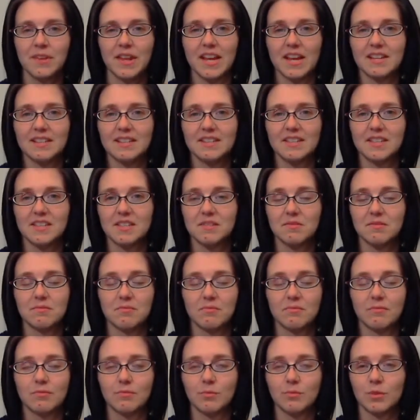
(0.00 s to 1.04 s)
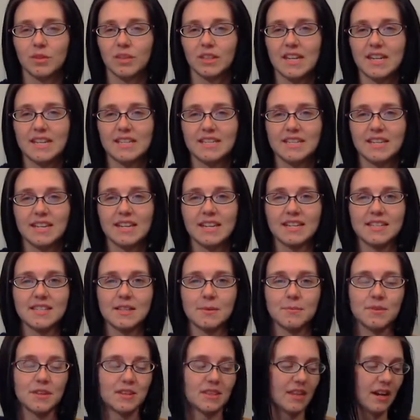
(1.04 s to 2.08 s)
It's really easy and it's
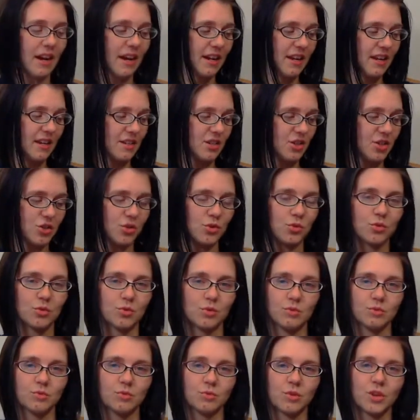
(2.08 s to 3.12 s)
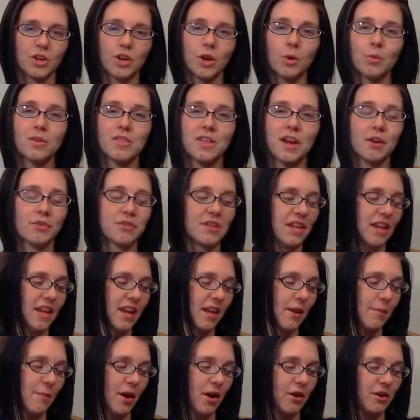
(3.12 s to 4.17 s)
something that I can do, you know, without
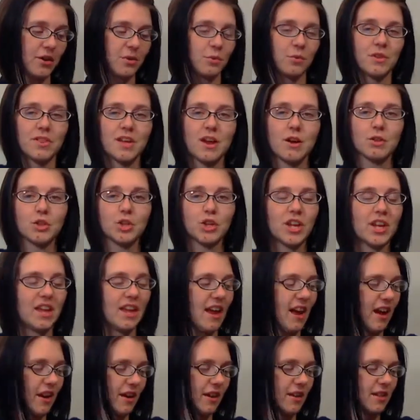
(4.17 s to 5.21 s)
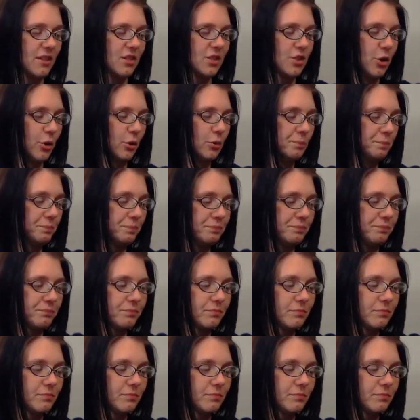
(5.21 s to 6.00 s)
thinking about it and without looking at it. So